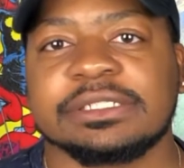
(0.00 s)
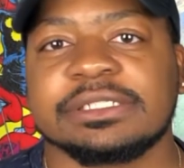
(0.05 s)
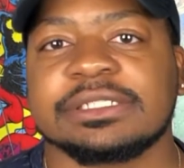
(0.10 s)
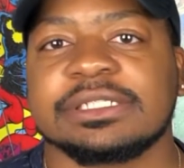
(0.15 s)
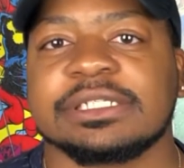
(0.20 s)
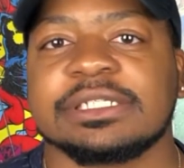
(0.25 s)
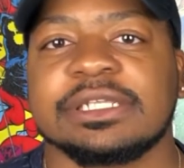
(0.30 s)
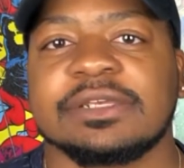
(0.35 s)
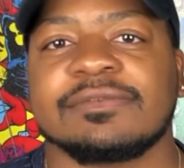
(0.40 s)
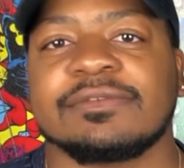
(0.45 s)

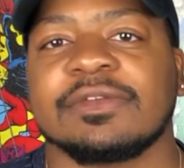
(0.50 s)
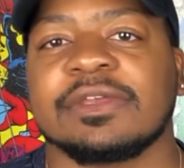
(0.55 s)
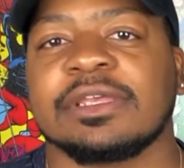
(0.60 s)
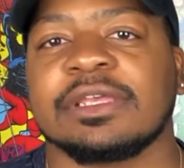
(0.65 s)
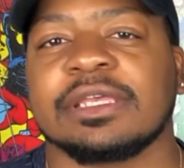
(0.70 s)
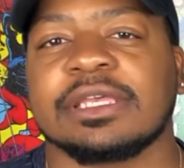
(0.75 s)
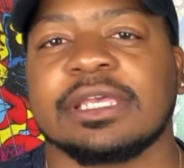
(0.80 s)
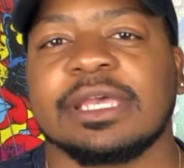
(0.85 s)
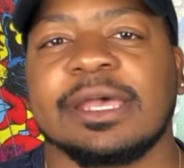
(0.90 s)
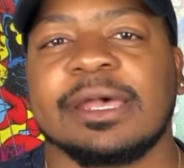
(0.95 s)
and different
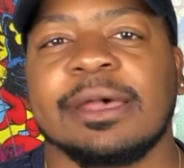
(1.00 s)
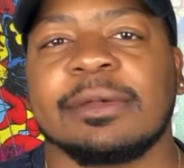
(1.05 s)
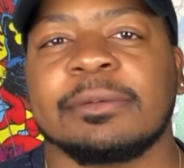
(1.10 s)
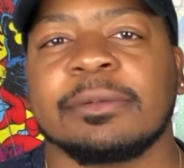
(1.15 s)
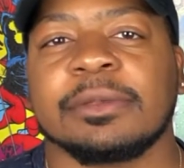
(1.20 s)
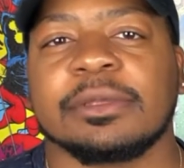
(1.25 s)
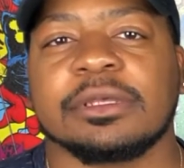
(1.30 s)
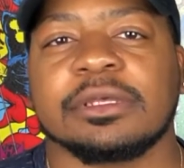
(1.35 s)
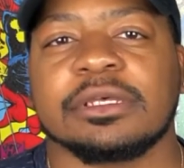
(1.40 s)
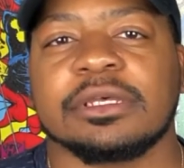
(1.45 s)

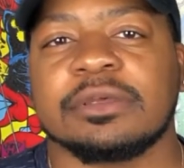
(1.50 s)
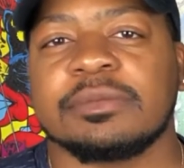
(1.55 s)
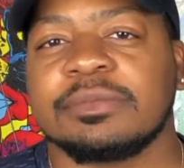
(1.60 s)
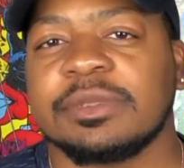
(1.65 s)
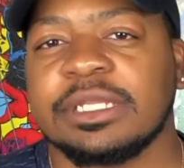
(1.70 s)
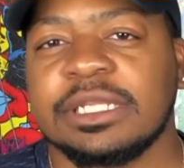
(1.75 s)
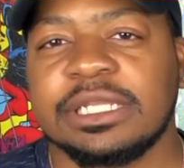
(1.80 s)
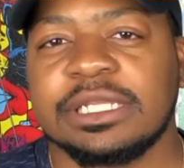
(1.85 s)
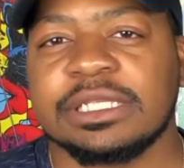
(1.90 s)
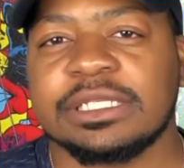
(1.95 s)

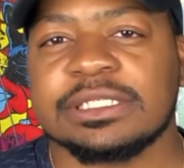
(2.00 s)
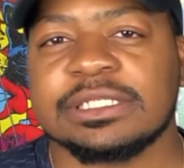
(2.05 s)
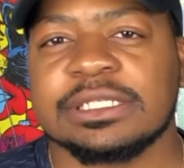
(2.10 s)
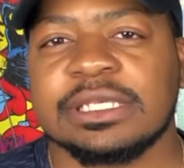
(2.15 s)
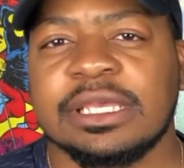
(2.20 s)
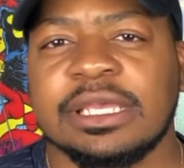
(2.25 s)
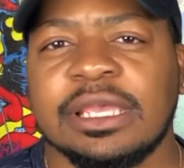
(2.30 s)
comedians